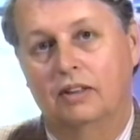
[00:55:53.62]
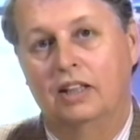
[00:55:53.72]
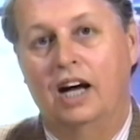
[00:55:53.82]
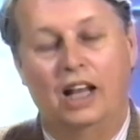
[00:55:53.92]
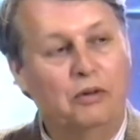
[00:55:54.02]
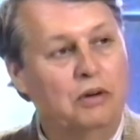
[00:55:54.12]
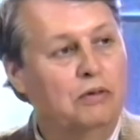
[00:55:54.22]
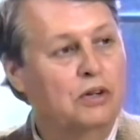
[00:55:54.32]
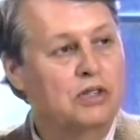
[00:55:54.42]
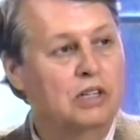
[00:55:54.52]
The Hollywood
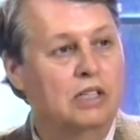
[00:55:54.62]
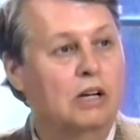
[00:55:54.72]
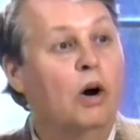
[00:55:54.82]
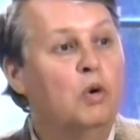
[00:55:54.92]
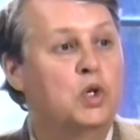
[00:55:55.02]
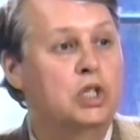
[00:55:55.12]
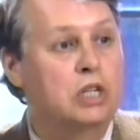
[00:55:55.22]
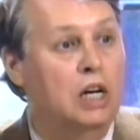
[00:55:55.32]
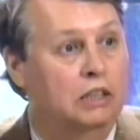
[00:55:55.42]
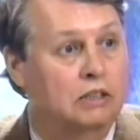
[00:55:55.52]
version is, oh
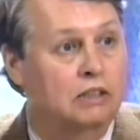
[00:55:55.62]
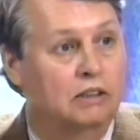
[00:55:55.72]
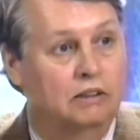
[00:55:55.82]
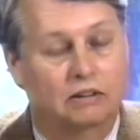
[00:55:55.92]
shit.